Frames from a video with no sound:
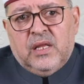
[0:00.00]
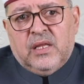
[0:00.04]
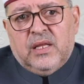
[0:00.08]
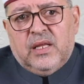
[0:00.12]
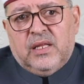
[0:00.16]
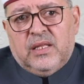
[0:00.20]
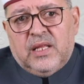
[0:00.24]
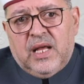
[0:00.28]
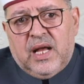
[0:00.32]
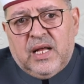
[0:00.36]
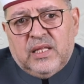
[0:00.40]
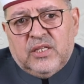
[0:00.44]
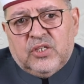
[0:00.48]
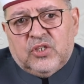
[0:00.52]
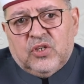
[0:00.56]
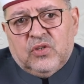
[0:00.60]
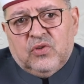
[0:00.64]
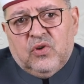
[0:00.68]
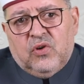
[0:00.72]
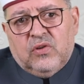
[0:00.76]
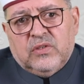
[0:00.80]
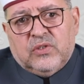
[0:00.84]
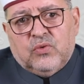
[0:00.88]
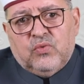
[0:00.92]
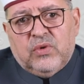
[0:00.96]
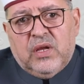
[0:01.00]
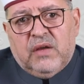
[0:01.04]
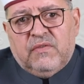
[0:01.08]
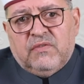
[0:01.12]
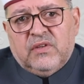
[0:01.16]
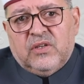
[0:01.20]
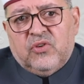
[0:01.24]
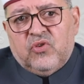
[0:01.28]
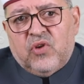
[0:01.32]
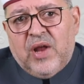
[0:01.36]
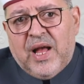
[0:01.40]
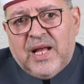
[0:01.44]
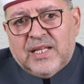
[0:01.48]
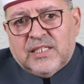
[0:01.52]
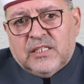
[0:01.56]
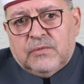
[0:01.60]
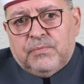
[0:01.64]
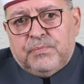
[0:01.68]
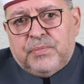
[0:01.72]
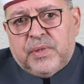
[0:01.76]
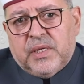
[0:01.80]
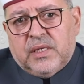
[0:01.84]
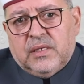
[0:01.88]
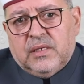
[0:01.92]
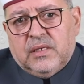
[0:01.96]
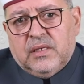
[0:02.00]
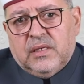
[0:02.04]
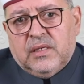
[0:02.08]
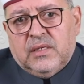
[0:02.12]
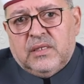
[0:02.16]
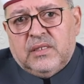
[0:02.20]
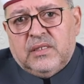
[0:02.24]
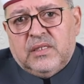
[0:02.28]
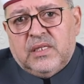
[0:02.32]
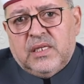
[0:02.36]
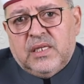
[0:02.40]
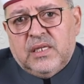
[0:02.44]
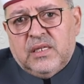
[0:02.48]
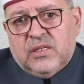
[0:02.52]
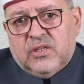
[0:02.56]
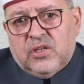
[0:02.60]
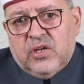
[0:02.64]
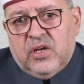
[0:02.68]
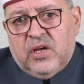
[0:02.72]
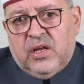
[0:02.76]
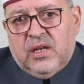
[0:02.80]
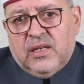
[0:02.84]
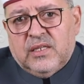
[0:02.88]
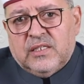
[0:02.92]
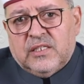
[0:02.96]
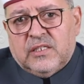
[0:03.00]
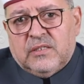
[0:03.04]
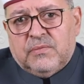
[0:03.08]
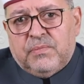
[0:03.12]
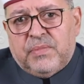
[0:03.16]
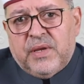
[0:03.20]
In addition, also, we have grasping details,